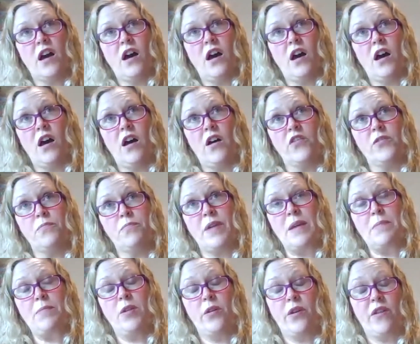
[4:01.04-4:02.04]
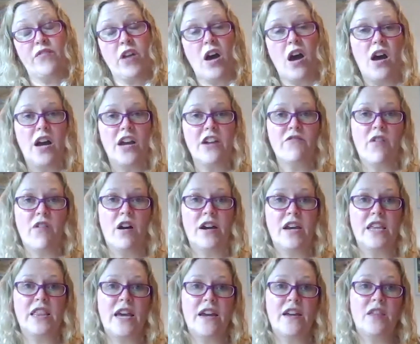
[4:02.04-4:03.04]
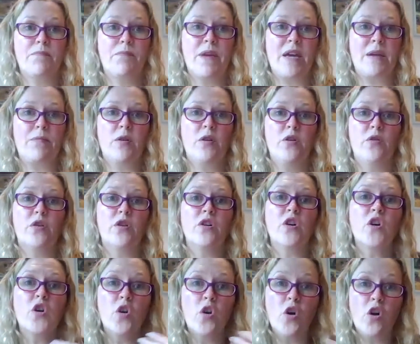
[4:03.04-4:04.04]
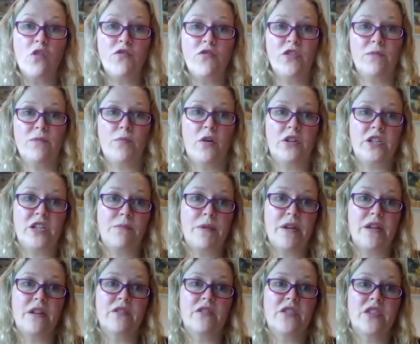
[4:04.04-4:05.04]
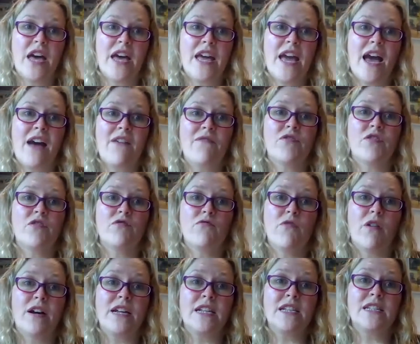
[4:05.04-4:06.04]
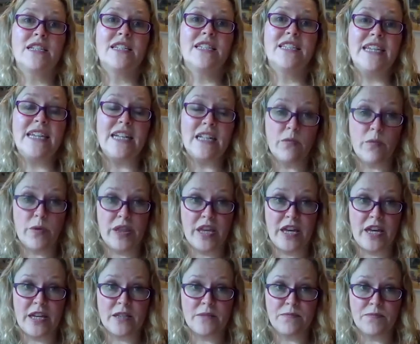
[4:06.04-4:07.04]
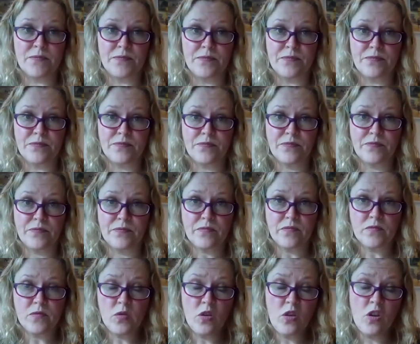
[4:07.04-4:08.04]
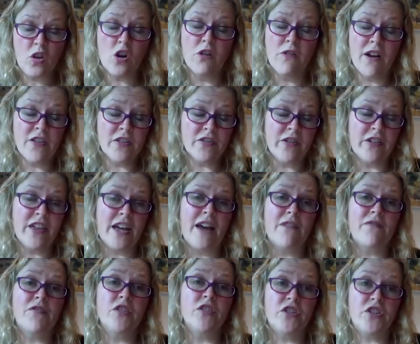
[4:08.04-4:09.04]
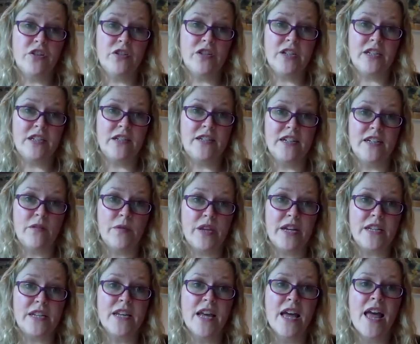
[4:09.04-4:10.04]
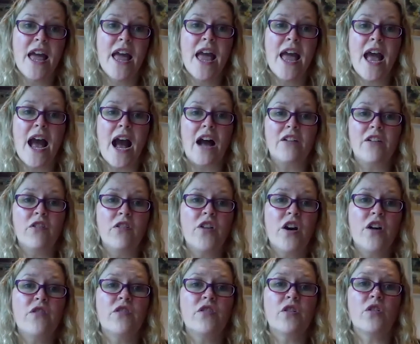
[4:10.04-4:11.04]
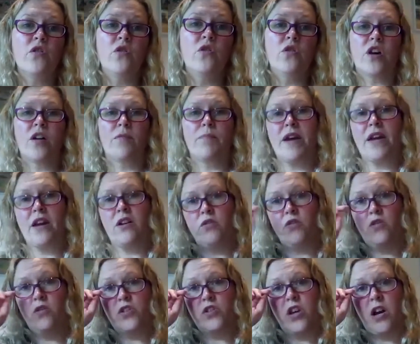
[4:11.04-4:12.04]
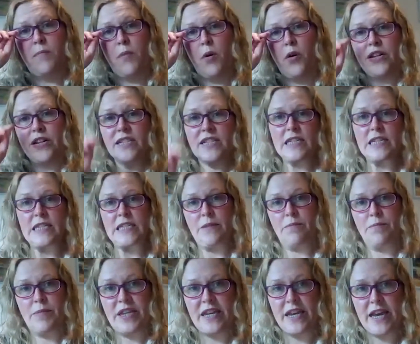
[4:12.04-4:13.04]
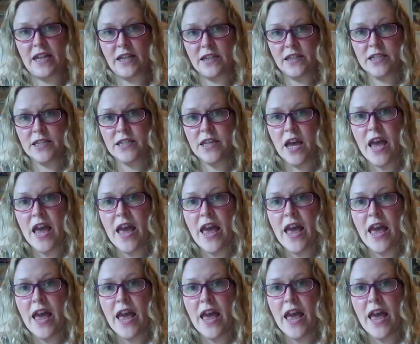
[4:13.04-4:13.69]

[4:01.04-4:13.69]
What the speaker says: are the people who have the hierarchy. They're the people who can call for the body because they have the right to deal with it. Or rather, sorry, they have the duty to deal with it. And although the court can make an order appointing somebody else,